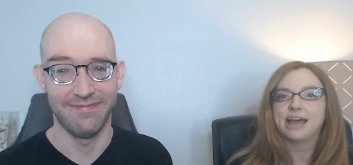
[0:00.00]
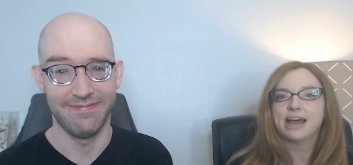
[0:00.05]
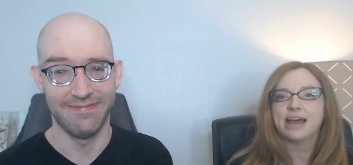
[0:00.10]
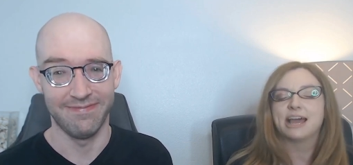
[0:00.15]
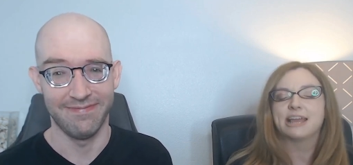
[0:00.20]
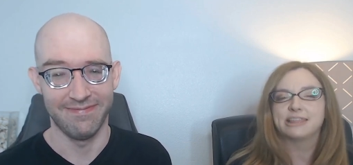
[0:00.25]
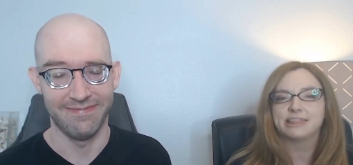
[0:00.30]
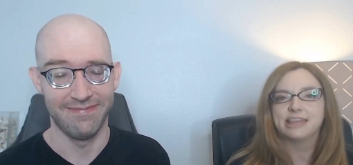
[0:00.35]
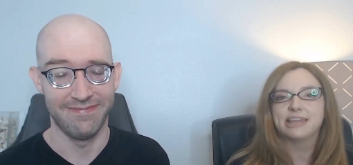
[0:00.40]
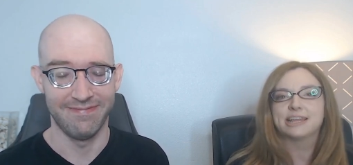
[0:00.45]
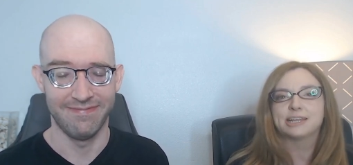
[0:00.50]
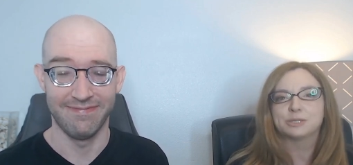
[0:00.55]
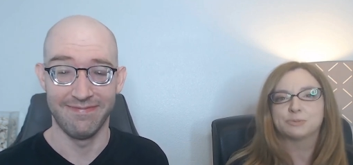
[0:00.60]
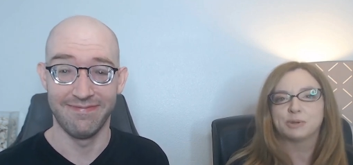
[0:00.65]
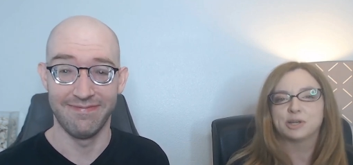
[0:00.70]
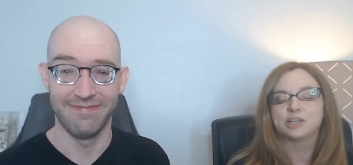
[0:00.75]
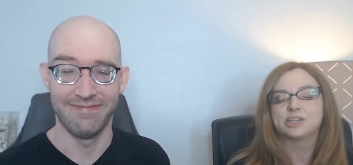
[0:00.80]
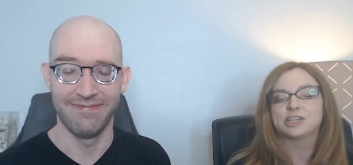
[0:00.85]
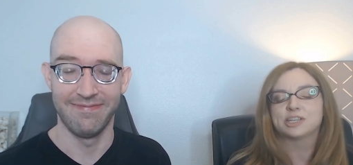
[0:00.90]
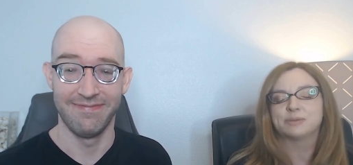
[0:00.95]
Speaker 1: I think it's
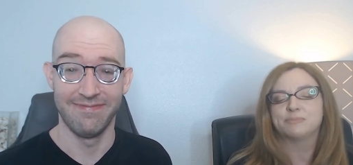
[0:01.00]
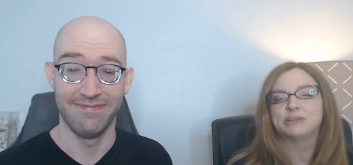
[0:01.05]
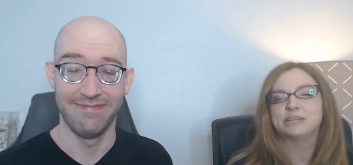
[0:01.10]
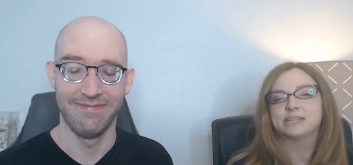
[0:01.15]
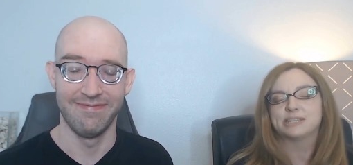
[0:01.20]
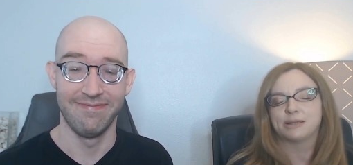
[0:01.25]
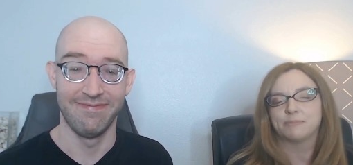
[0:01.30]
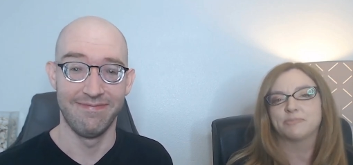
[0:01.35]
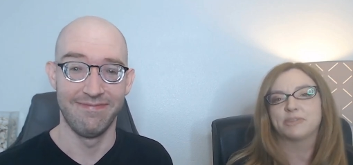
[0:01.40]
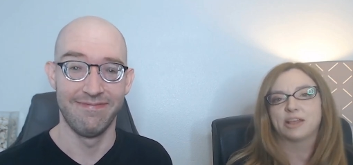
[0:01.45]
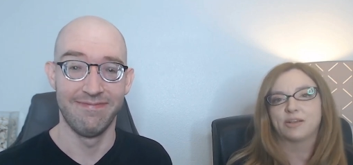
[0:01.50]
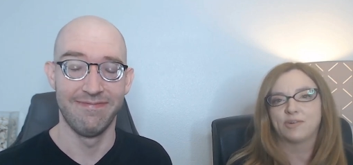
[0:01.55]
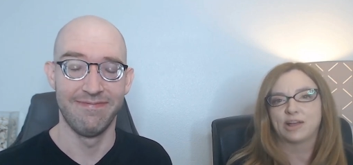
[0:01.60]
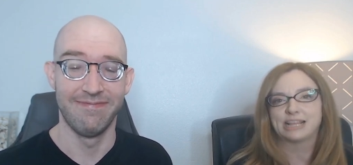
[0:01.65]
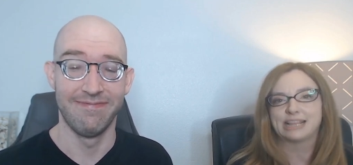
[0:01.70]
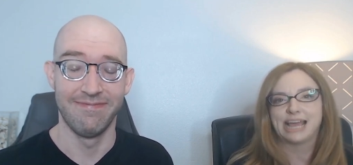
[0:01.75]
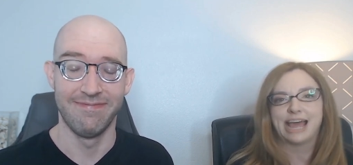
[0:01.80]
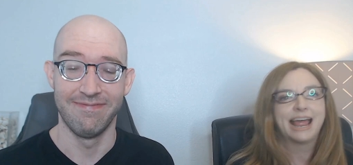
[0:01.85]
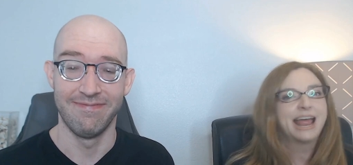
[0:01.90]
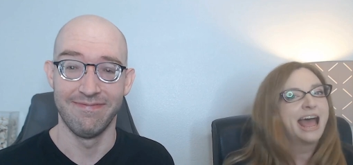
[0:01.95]
probably just gonna be something like
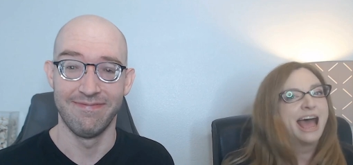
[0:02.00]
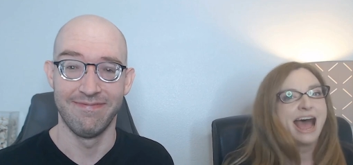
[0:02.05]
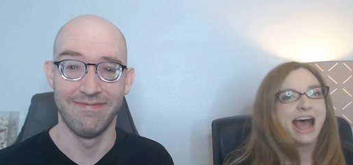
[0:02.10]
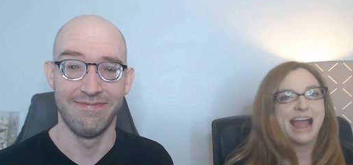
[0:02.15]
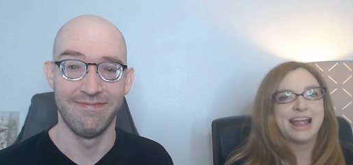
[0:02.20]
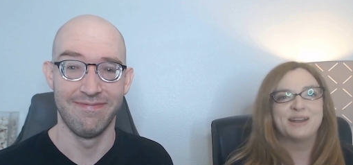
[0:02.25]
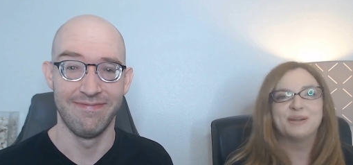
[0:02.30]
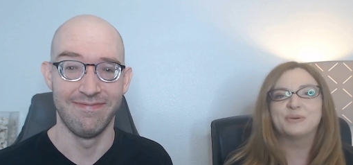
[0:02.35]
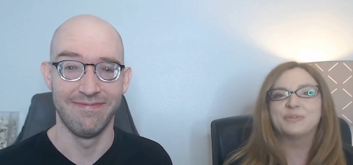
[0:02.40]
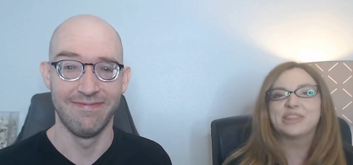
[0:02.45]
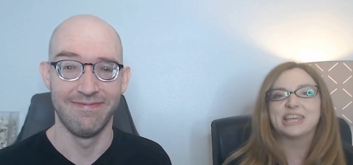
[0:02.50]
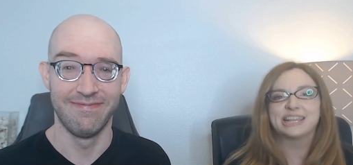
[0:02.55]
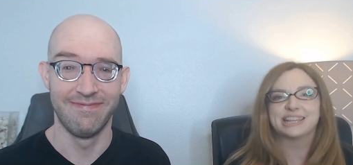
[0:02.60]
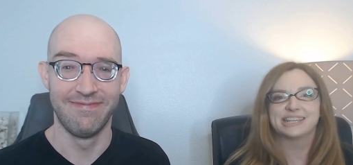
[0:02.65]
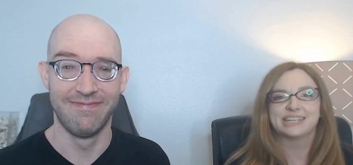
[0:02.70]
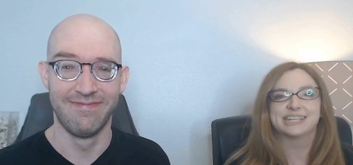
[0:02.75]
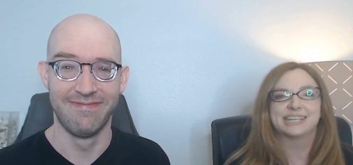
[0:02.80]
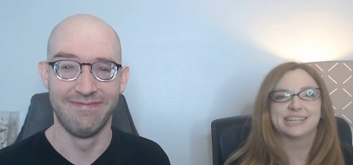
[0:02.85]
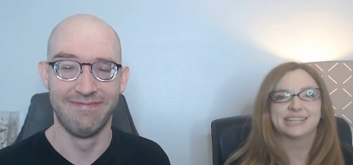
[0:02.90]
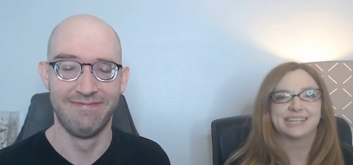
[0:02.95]
that. I don't think
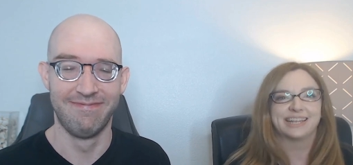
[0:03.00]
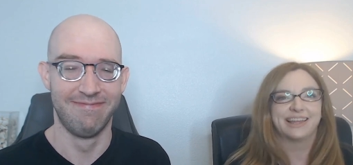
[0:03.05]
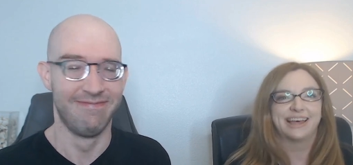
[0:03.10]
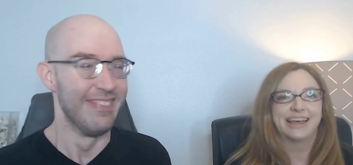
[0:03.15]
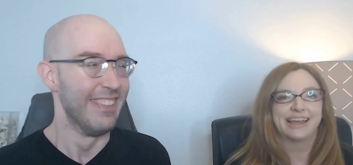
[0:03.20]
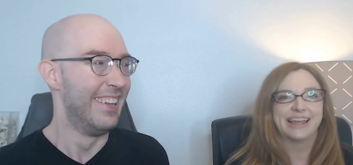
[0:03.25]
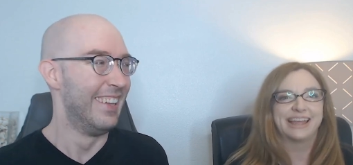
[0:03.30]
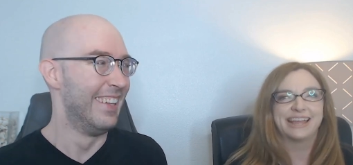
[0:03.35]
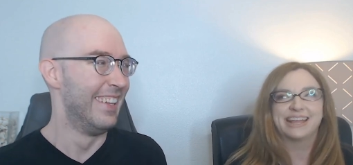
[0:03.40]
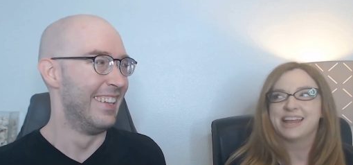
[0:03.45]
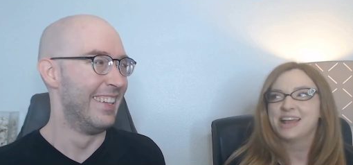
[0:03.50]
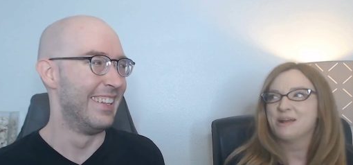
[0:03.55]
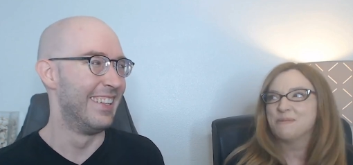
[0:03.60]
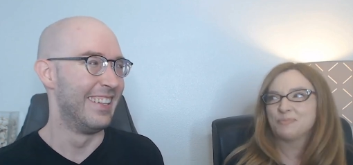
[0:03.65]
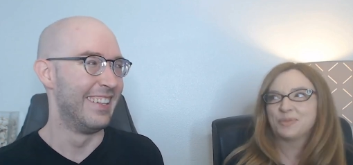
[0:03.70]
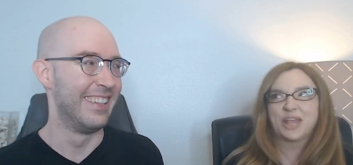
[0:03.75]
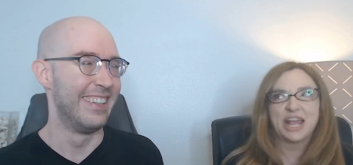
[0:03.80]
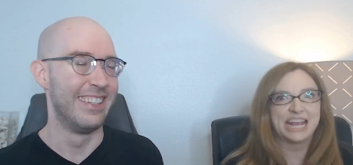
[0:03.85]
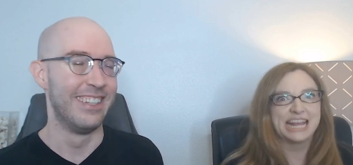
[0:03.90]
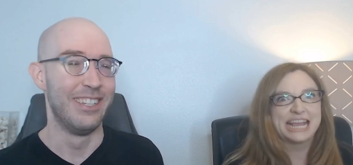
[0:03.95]
this is like
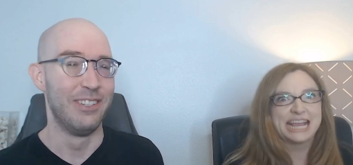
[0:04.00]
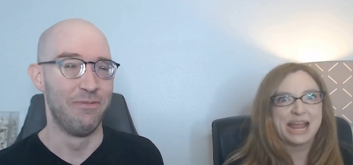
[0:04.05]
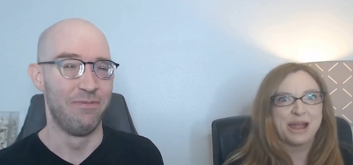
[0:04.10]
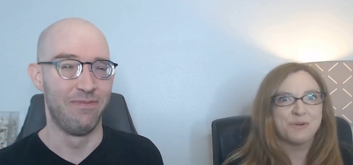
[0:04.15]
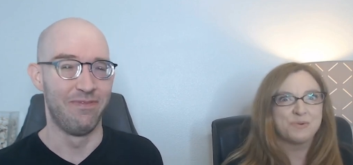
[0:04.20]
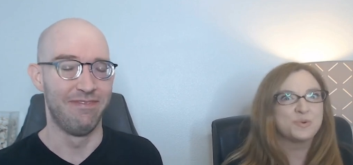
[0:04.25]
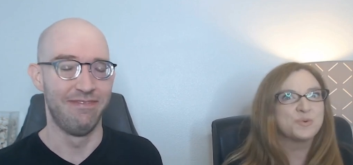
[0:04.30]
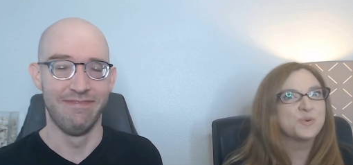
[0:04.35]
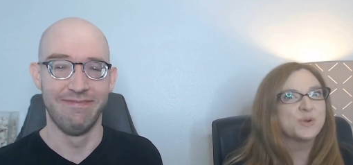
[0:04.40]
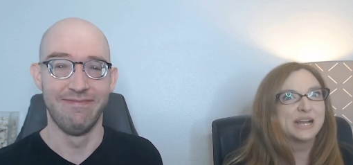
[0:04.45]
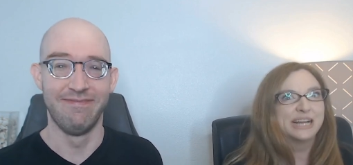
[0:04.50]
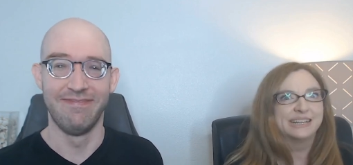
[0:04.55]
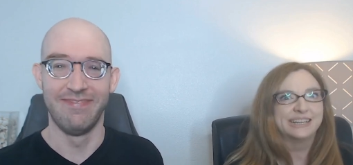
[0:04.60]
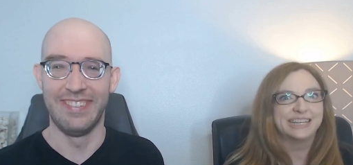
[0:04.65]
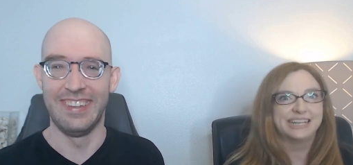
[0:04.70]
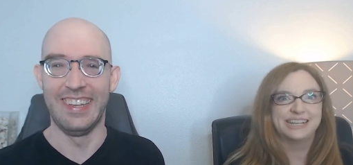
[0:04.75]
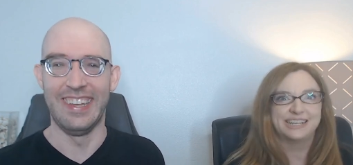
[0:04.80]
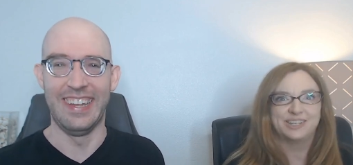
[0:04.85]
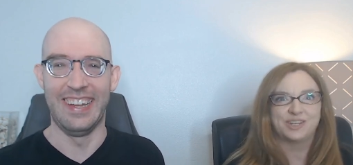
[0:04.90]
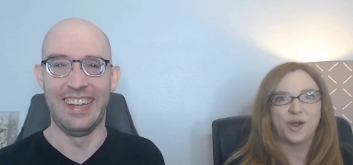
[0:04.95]
gonna get
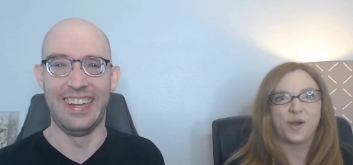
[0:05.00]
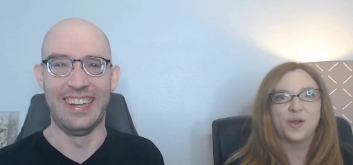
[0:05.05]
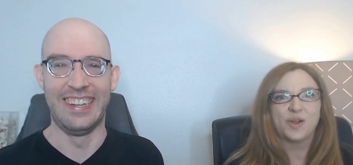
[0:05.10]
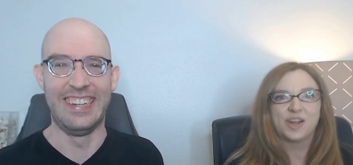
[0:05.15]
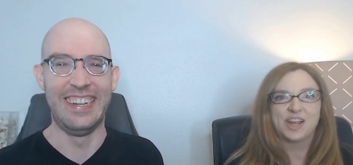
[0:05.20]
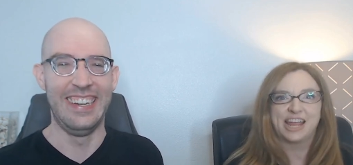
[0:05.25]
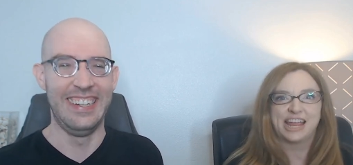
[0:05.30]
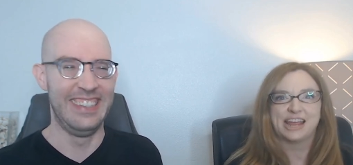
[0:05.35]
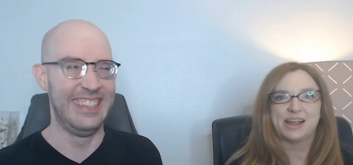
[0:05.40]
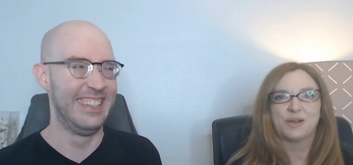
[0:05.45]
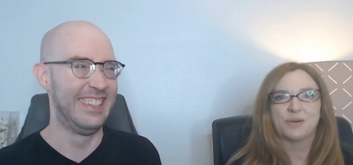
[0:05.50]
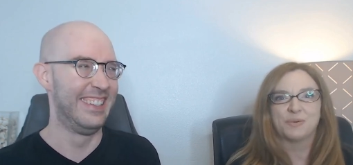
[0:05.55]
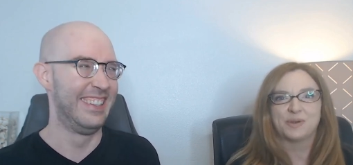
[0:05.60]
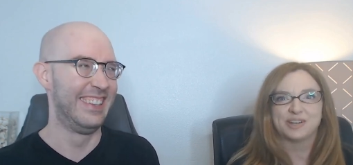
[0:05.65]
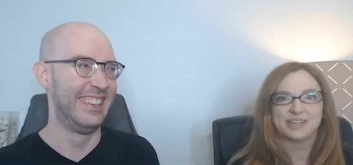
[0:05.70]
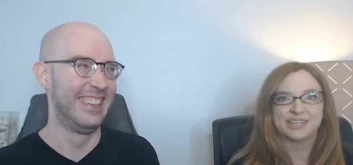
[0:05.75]
really dark here where